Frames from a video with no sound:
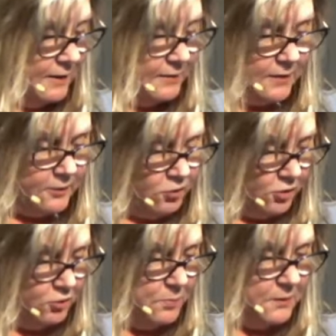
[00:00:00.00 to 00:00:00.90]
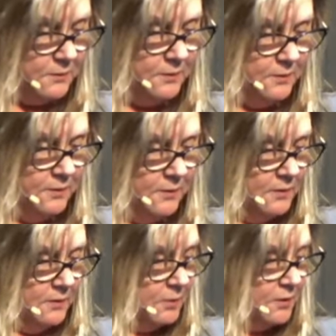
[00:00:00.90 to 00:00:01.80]
and not judgment,
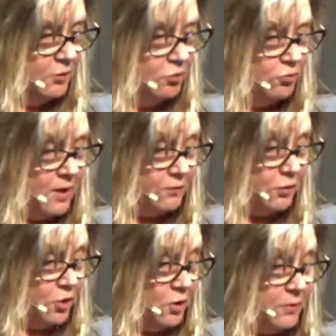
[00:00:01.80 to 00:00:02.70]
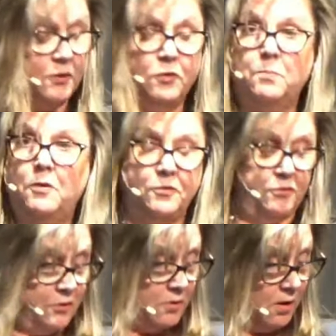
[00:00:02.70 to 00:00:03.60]
because you never know another
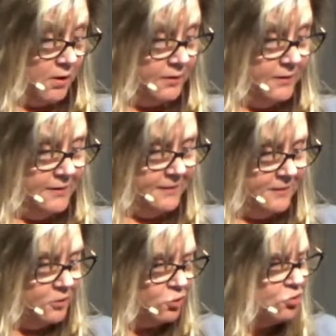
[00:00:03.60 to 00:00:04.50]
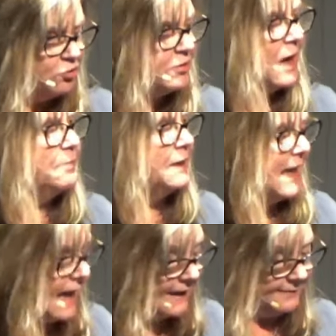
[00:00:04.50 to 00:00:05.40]
person's heart until you stop and
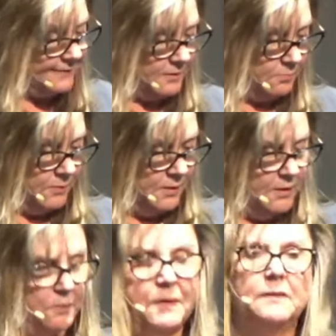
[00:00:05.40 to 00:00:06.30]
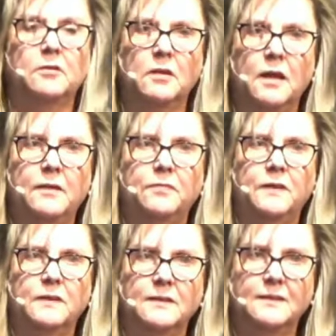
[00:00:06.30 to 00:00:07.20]
ask them about their life and